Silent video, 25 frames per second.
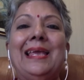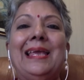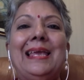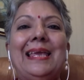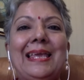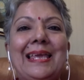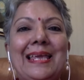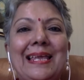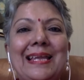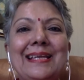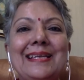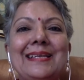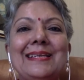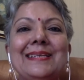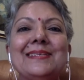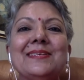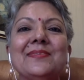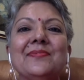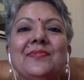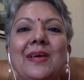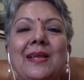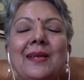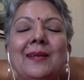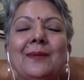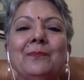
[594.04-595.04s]
in
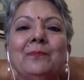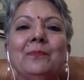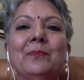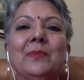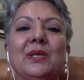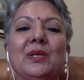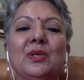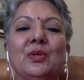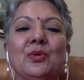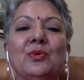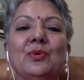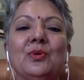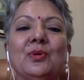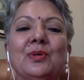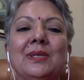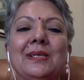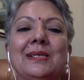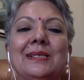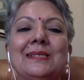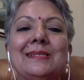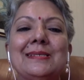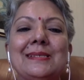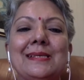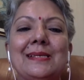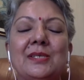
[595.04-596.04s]
development
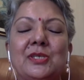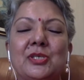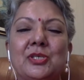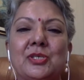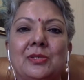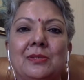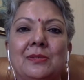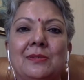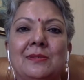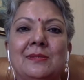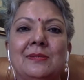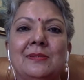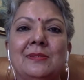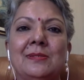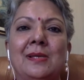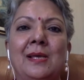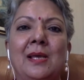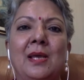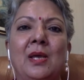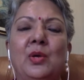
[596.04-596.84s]
organizations